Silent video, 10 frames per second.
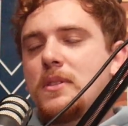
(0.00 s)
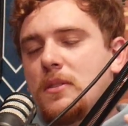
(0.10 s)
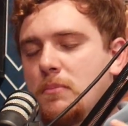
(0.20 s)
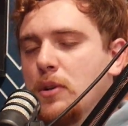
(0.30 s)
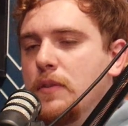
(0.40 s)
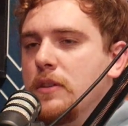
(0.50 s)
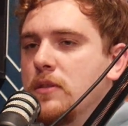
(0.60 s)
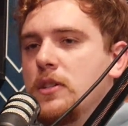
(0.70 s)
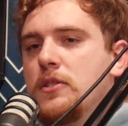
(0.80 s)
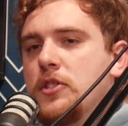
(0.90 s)
the movie
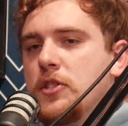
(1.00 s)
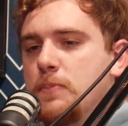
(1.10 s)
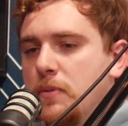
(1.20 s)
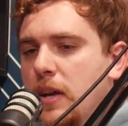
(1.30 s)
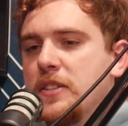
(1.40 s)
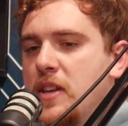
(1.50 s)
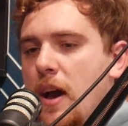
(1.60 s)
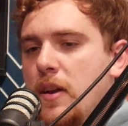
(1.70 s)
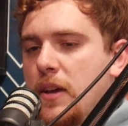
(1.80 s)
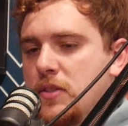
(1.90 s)
literally just plays
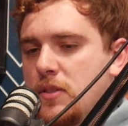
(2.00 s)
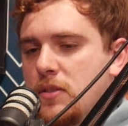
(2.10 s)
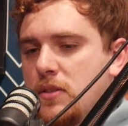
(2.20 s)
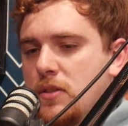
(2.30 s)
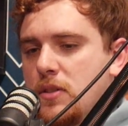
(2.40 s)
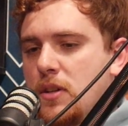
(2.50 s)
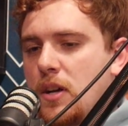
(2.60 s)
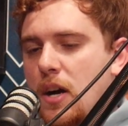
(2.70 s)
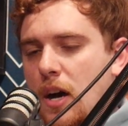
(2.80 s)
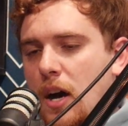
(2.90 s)
out as
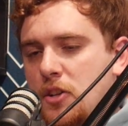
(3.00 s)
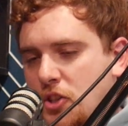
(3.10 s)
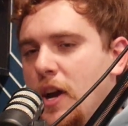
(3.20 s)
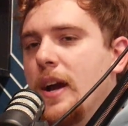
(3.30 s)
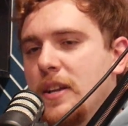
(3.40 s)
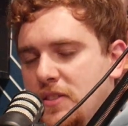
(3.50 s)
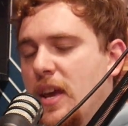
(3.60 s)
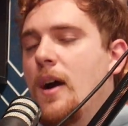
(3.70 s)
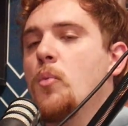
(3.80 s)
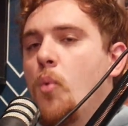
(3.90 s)
a
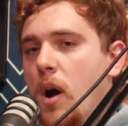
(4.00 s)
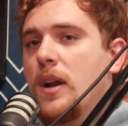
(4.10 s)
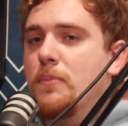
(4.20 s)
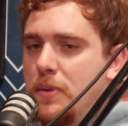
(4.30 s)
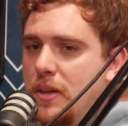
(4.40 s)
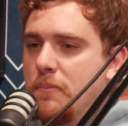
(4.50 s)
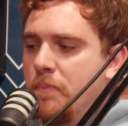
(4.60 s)
Chinatown wannabe.